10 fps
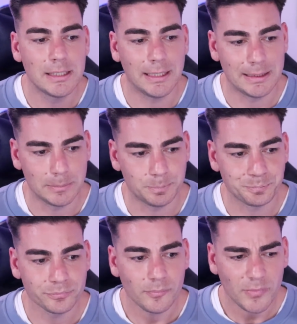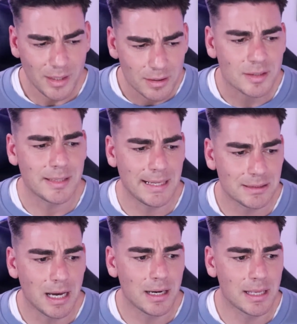The Saints
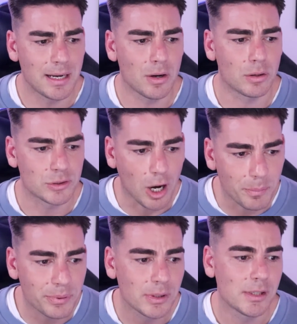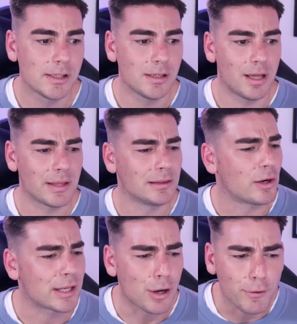started getting on top. I think
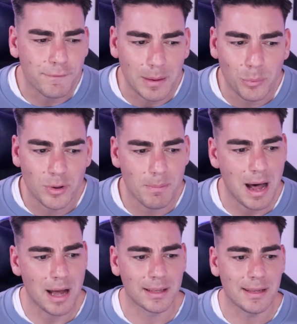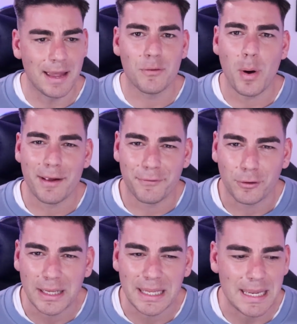Lockyer fumbled a mark and gave away a
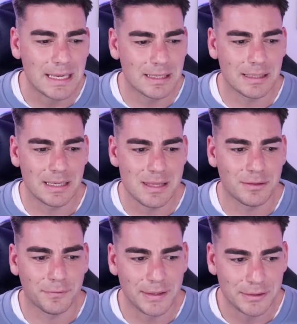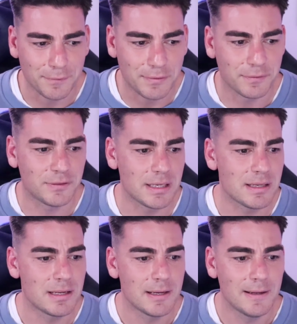free kick in the defensive
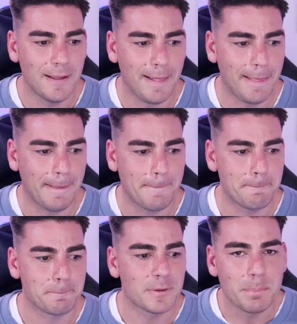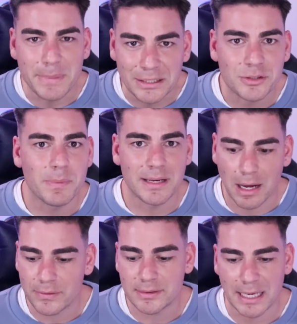50. Mitch
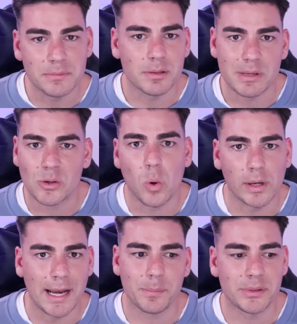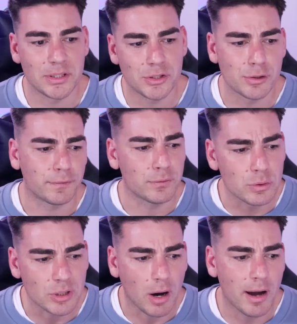McGovern seemed to be caught out of position a
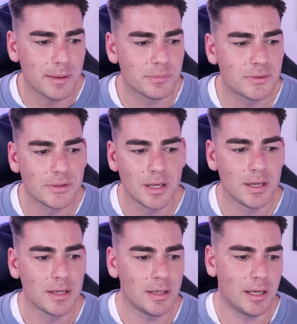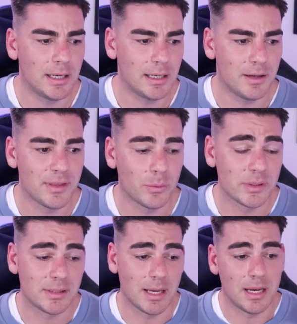few times. There
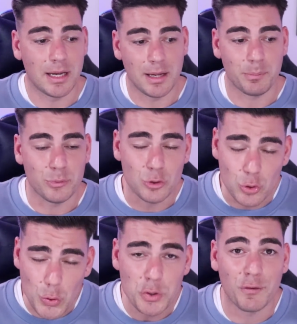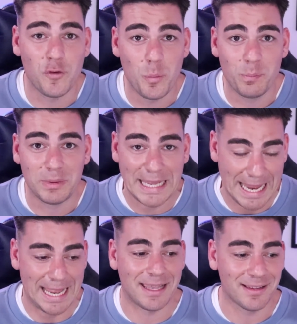was a beautiful
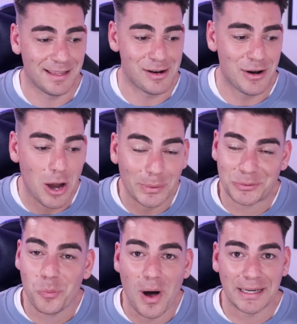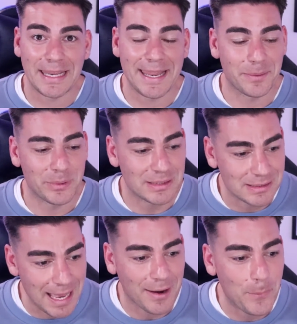kick, and I know it's one kick, but
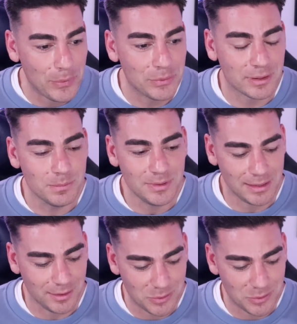Zach Williams at the